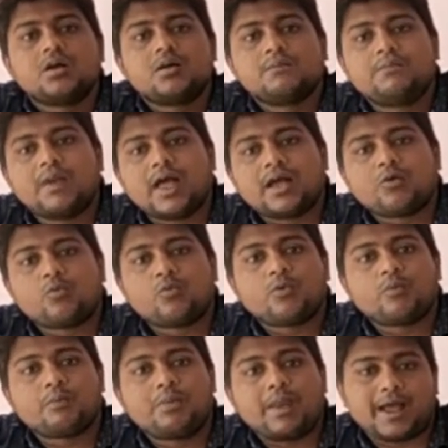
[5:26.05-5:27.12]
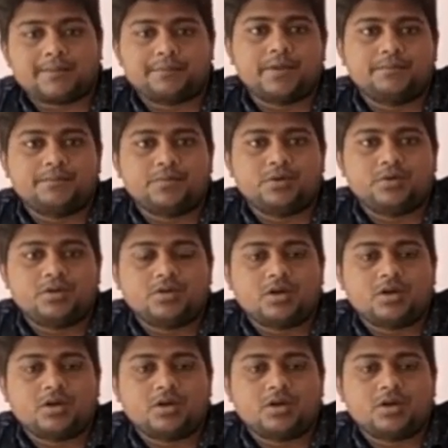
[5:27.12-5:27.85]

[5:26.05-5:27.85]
black people